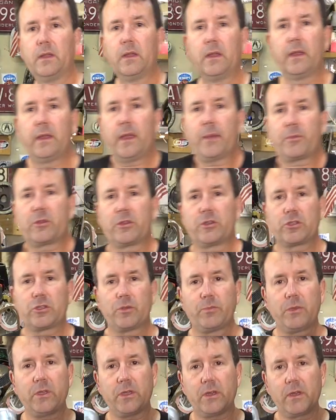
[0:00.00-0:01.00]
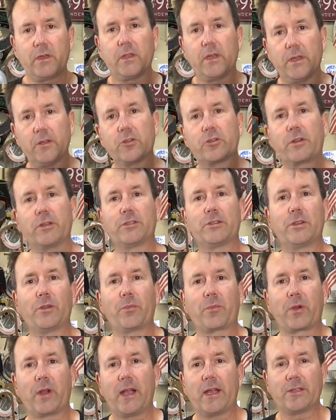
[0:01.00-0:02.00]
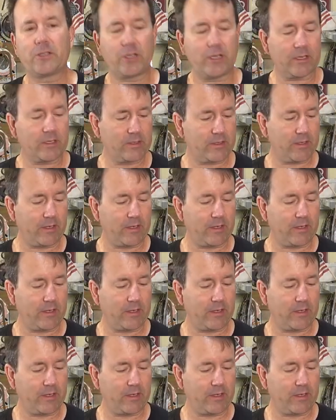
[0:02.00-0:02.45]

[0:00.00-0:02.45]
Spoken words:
Yeah, but this should be an interesting project.